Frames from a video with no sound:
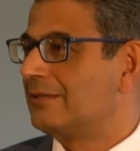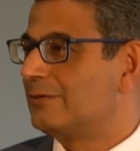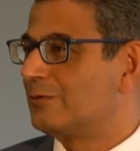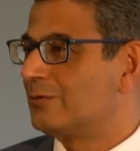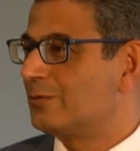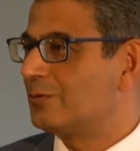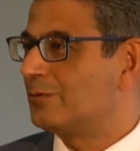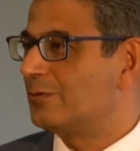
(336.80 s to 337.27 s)

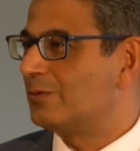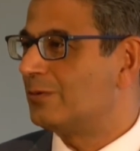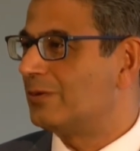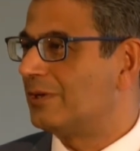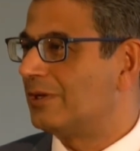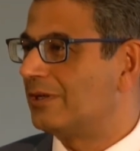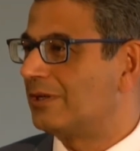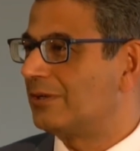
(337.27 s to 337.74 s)

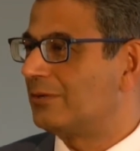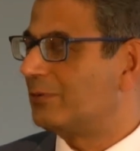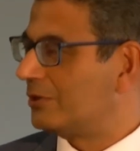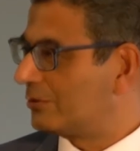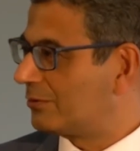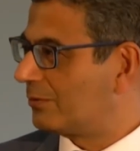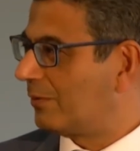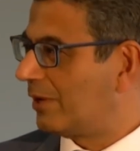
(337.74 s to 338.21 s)
to Queen
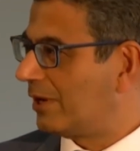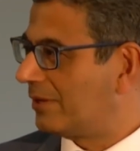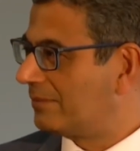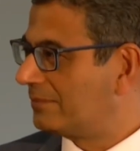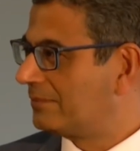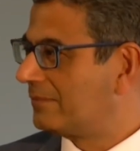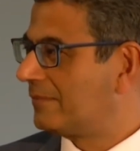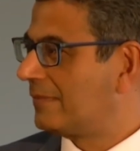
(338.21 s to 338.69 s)
Square.
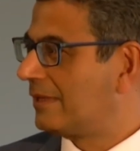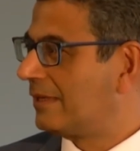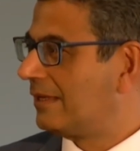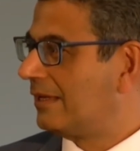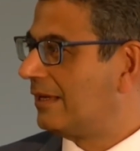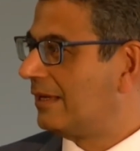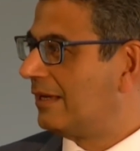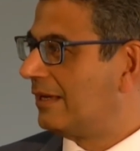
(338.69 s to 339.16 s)

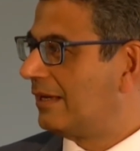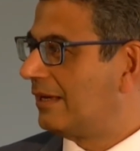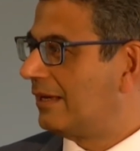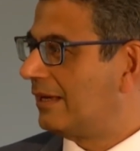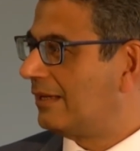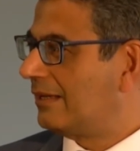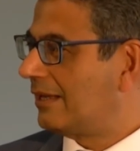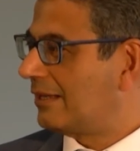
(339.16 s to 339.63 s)

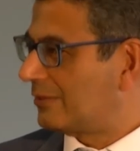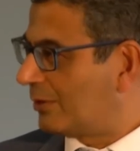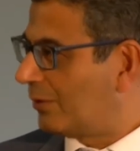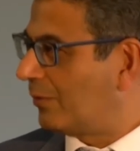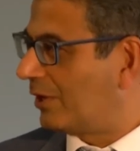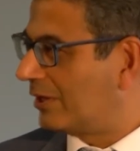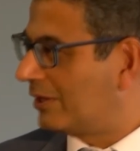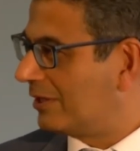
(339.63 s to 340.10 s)
And that's
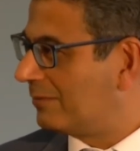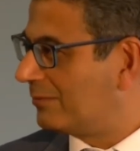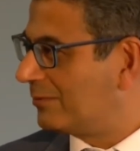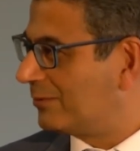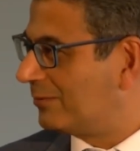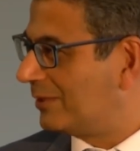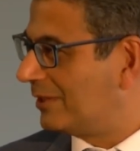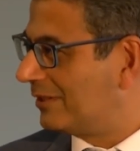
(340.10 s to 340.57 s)
how I came
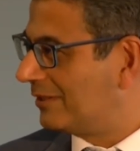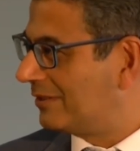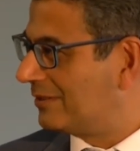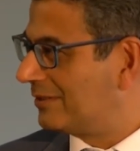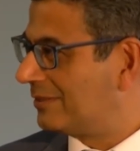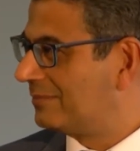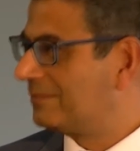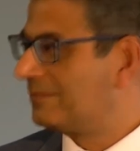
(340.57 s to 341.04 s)
to England.